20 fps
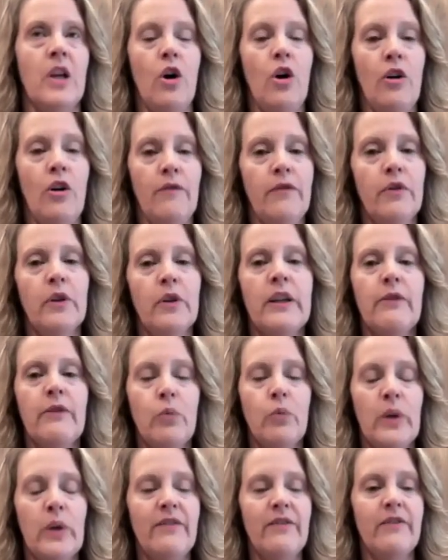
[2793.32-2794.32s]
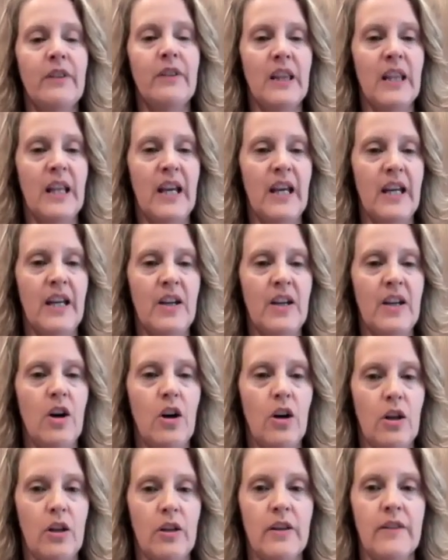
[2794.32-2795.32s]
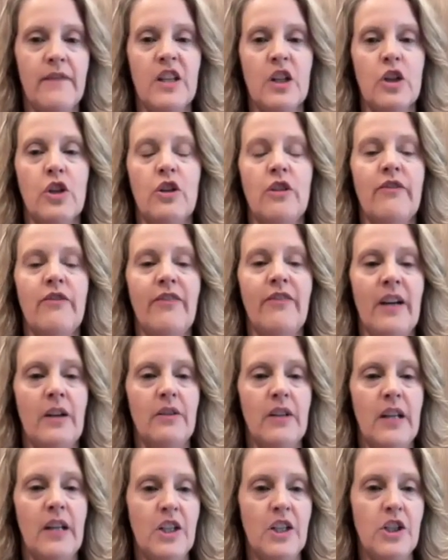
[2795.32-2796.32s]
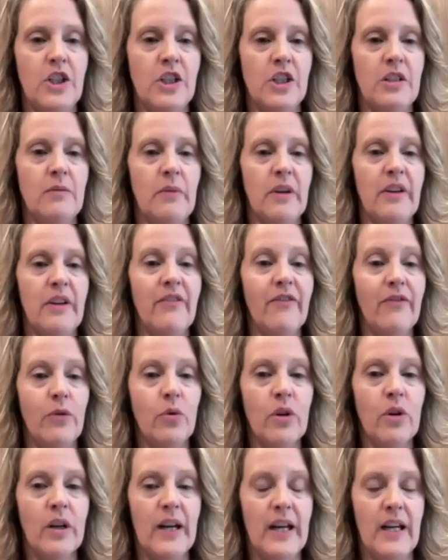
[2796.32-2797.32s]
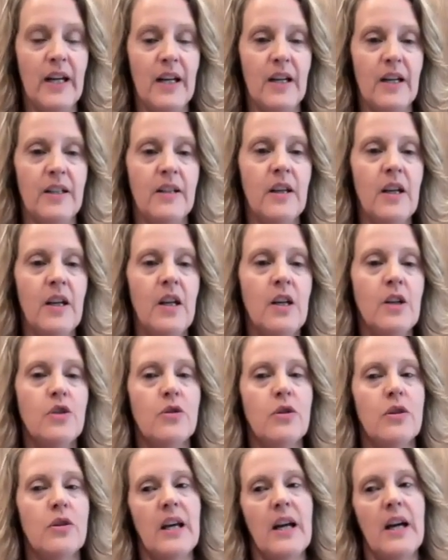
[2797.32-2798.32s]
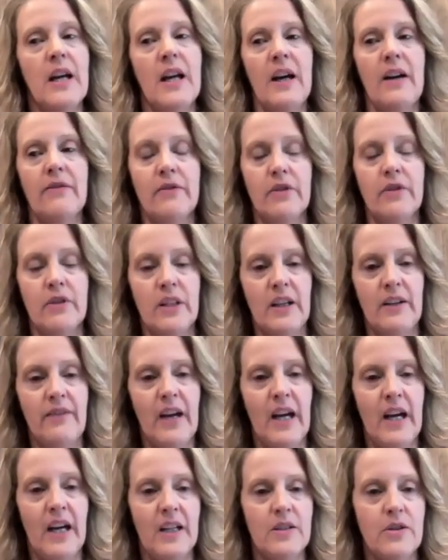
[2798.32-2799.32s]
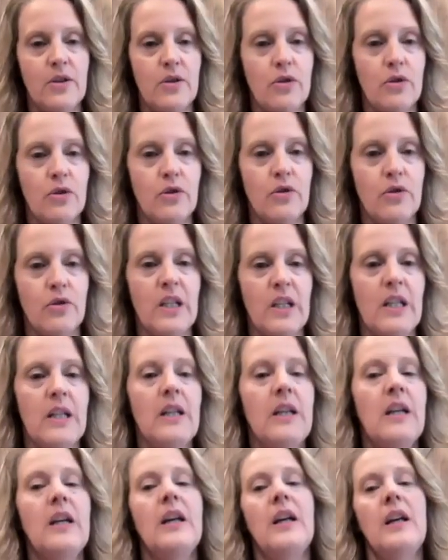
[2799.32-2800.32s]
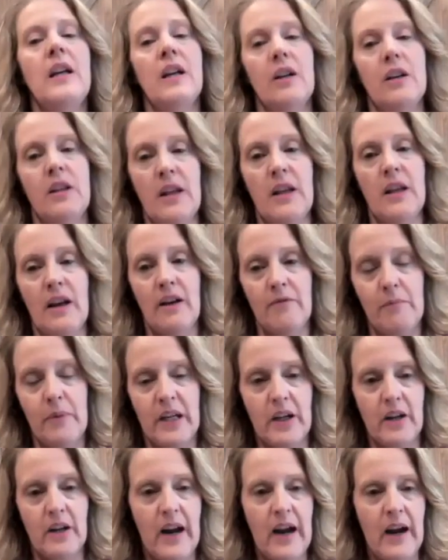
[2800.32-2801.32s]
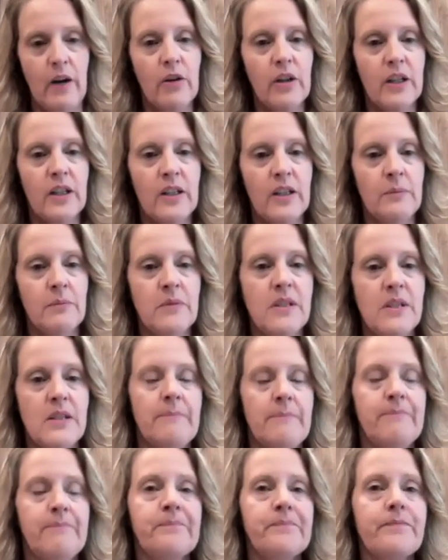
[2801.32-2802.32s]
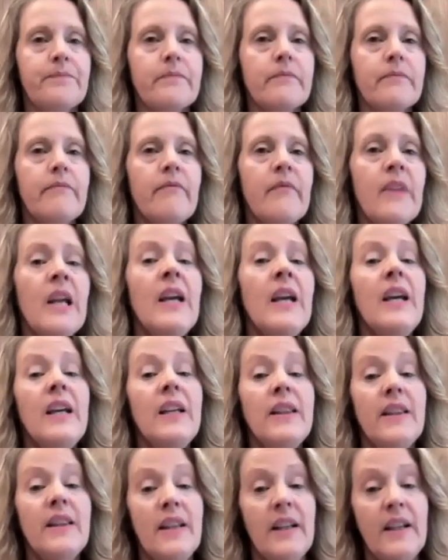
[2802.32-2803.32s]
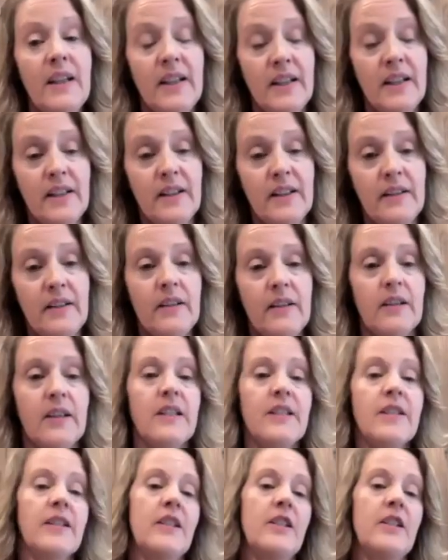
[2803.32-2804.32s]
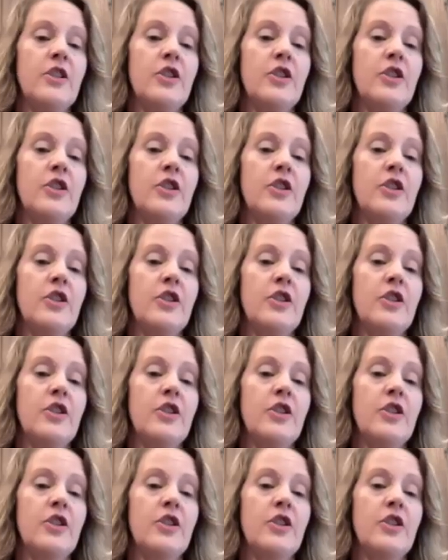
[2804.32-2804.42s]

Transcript: hopefully we've laid all of the good foundation beforehand so that after they've had surgery, they have better outcomes. And then let's